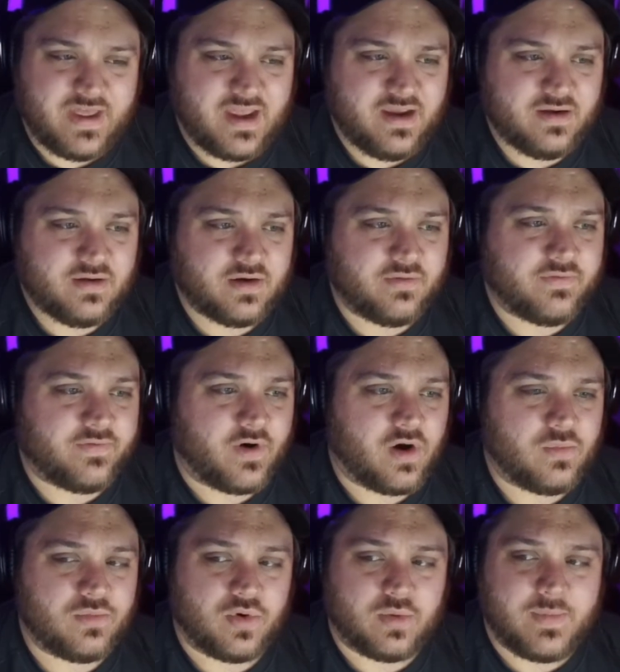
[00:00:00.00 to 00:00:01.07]
they
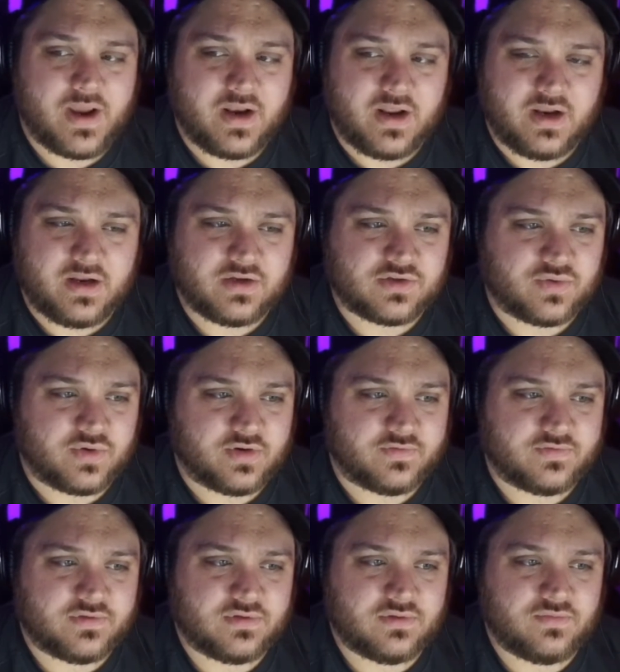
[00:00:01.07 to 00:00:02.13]
confirmed or made any sort of